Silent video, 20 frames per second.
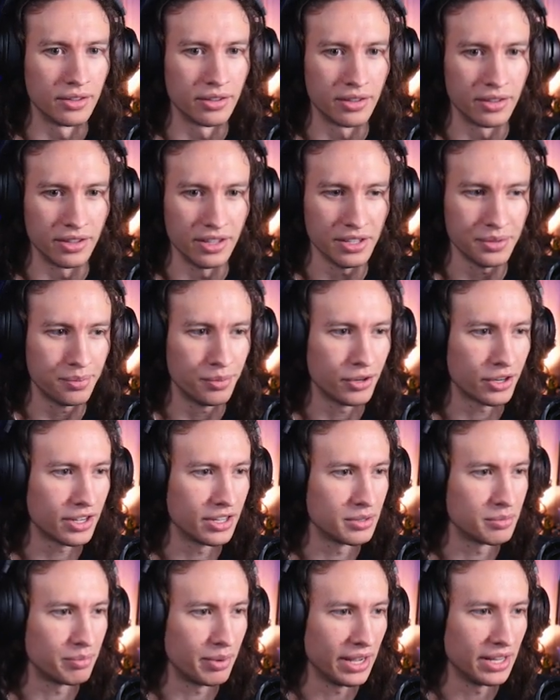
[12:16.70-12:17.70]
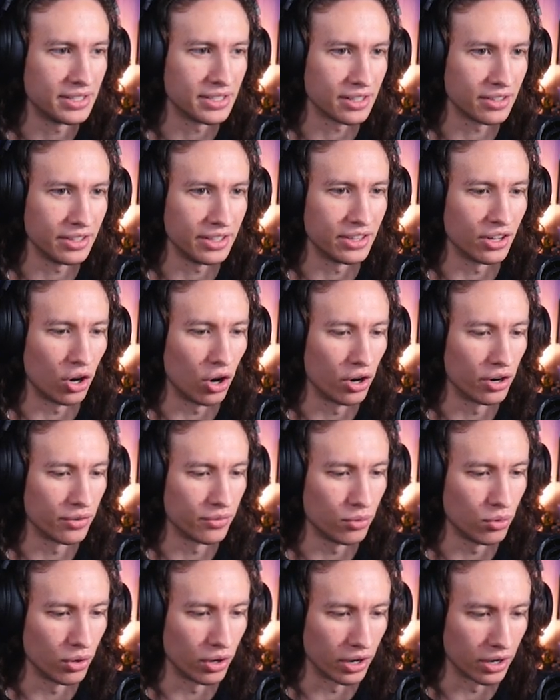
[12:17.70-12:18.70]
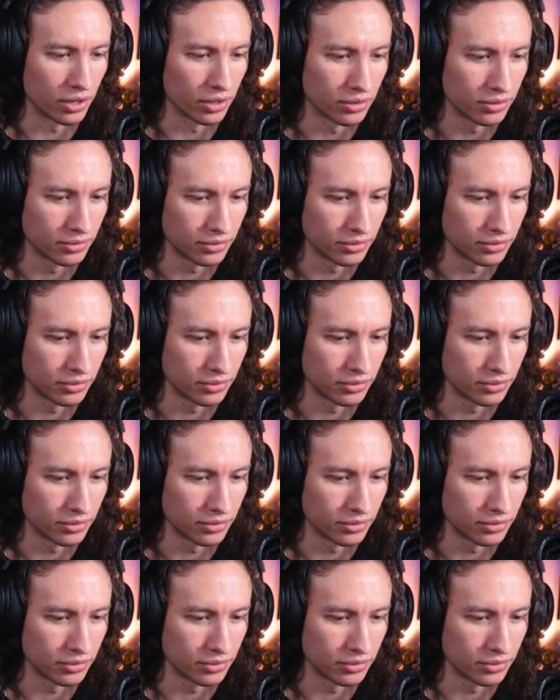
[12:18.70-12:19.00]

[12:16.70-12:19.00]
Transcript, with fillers: This book is basically the art of war.